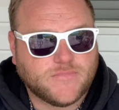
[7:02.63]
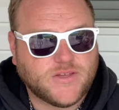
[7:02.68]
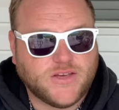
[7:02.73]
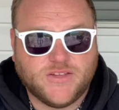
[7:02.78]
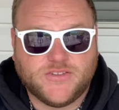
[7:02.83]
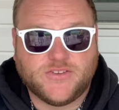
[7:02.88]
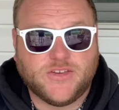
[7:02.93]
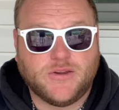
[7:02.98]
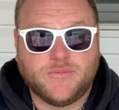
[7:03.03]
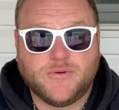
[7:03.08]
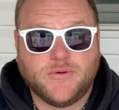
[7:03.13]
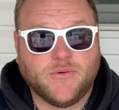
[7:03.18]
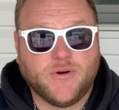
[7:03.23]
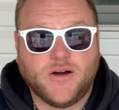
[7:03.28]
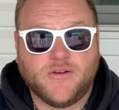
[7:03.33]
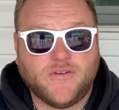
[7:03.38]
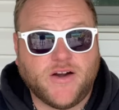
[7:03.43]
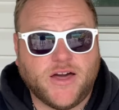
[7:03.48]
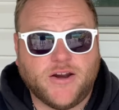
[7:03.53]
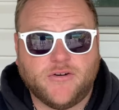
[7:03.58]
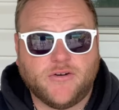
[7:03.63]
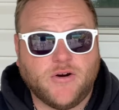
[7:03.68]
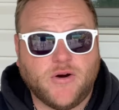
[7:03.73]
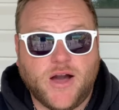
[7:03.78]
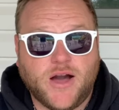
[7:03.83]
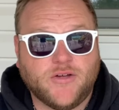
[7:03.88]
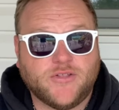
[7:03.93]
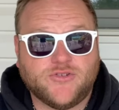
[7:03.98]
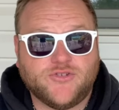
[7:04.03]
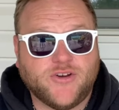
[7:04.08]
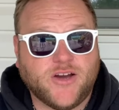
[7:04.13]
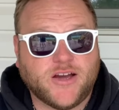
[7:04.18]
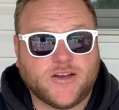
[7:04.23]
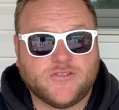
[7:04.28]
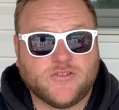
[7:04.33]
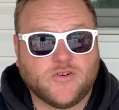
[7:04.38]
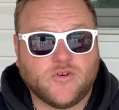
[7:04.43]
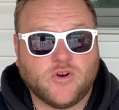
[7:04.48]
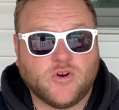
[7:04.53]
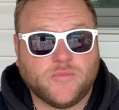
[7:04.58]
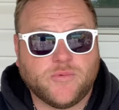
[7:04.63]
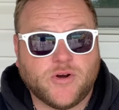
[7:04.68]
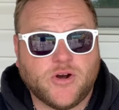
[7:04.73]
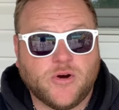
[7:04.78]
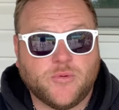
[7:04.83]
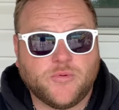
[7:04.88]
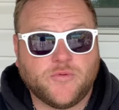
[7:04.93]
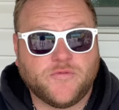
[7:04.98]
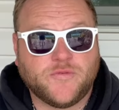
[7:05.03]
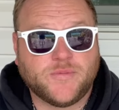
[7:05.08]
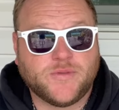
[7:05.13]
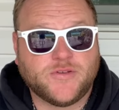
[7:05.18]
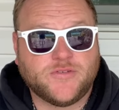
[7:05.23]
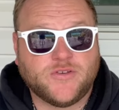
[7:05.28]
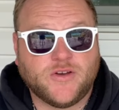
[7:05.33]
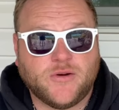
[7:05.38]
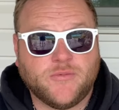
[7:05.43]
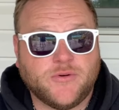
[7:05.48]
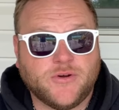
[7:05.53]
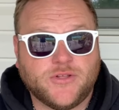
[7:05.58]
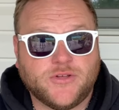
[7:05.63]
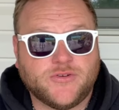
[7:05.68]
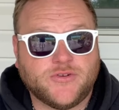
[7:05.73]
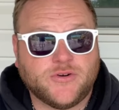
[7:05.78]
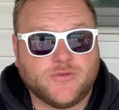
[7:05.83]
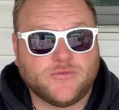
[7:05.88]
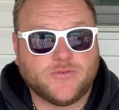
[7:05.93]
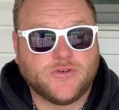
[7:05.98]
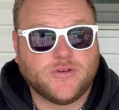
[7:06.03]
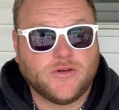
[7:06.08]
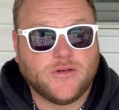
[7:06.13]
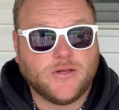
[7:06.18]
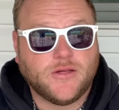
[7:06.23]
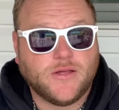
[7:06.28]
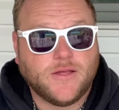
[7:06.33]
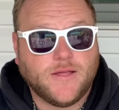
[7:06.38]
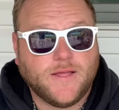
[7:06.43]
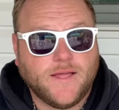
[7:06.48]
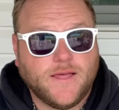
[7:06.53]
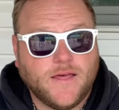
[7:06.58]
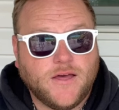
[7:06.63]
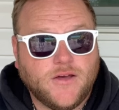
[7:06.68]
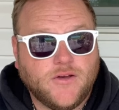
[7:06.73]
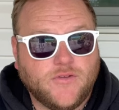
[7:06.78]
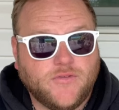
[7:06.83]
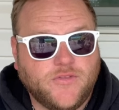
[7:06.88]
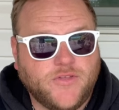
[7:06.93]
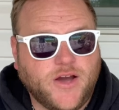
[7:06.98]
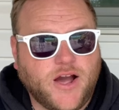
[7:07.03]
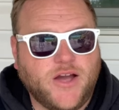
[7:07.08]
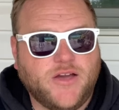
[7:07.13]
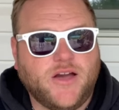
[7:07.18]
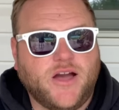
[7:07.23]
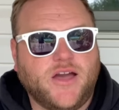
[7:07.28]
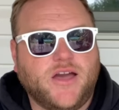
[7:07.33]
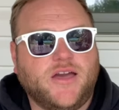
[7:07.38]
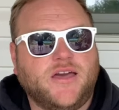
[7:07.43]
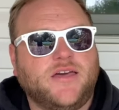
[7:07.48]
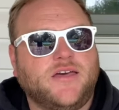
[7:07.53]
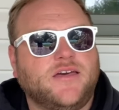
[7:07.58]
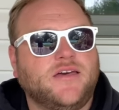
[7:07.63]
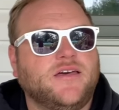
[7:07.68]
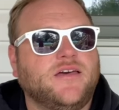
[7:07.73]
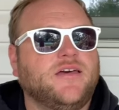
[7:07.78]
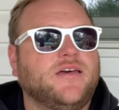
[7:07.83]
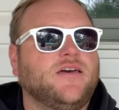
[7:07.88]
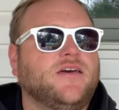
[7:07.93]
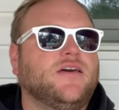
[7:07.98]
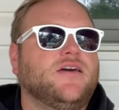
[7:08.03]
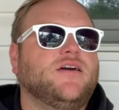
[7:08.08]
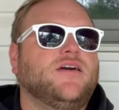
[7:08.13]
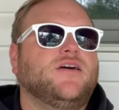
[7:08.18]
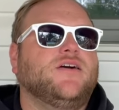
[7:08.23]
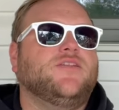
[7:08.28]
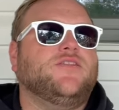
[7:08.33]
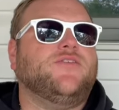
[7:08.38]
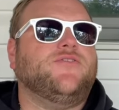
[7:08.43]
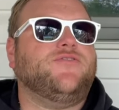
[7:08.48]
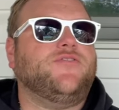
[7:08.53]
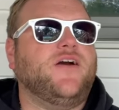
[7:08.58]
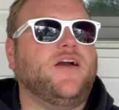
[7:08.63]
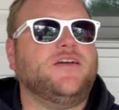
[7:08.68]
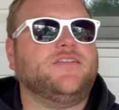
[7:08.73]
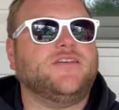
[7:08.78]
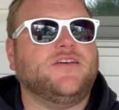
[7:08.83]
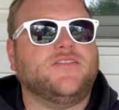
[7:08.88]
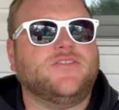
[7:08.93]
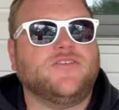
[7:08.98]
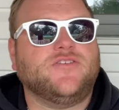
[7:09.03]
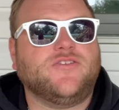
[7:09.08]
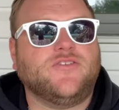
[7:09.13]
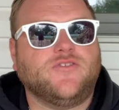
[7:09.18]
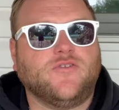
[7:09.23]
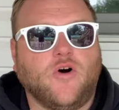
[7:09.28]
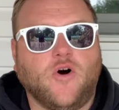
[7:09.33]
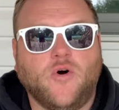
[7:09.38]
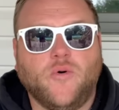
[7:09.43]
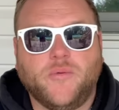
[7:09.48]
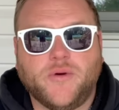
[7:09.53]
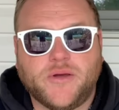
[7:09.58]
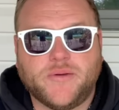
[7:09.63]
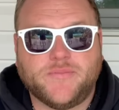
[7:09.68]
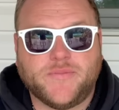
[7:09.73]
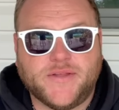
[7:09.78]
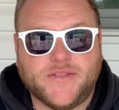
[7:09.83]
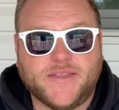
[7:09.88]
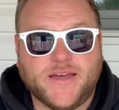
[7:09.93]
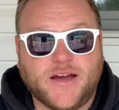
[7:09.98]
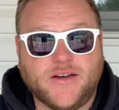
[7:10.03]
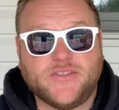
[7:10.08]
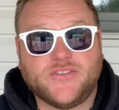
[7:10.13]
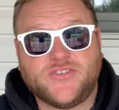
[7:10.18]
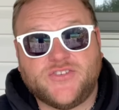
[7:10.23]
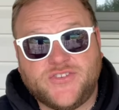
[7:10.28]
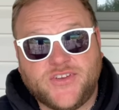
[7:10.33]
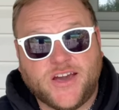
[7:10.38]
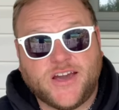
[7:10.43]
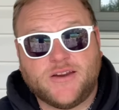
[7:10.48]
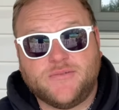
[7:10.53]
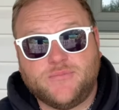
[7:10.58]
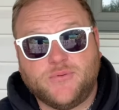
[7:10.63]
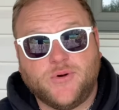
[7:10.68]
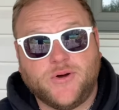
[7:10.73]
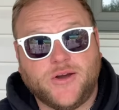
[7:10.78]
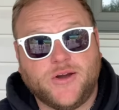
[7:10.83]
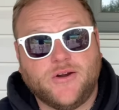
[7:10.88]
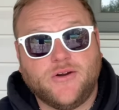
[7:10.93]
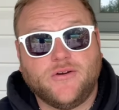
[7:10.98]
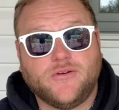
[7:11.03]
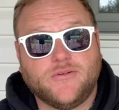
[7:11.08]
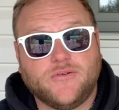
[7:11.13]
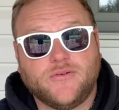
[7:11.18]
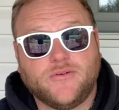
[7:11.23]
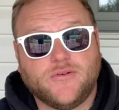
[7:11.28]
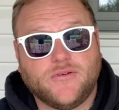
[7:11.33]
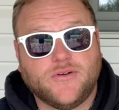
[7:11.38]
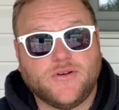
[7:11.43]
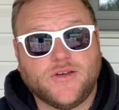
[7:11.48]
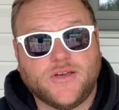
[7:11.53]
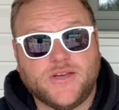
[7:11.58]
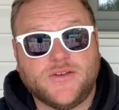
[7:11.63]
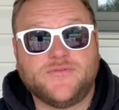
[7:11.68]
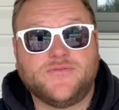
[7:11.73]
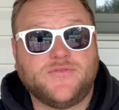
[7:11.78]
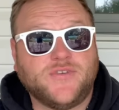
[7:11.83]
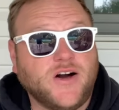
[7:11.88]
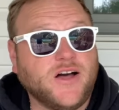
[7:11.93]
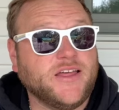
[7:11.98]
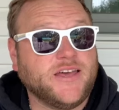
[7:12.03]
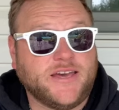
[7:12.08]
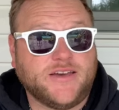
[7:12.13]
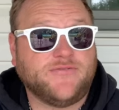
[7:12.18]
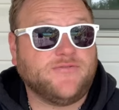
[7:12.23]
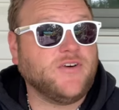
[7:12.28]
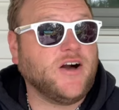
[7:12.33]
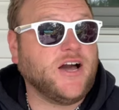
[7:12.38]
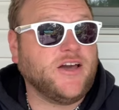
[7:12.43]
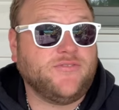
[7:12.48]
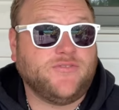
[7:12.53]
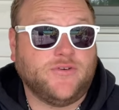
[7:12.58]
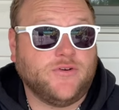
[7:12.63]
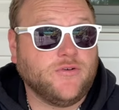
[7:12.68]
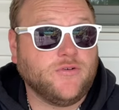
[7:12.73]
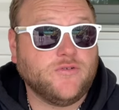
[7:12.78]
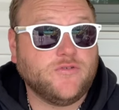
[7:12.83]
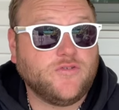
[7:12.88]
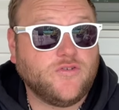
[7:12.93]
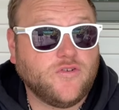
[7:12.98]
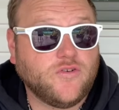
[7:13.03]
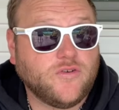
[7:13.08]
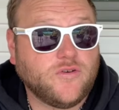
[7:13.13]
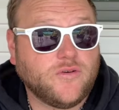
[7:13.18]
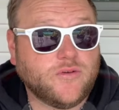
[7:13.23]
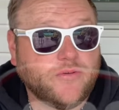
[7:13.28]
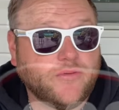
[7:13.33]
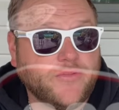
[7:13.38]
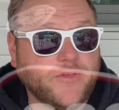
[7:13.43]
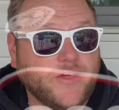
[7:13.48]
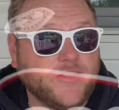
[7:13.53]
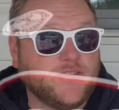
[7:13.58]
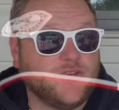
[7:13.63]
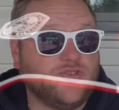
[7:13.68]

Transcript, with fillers: It's gonna be rough. I don't know how the Jackets are gonna recover from this. I really don't. I, I, the fact that this has already been now the second player in fi like five years that the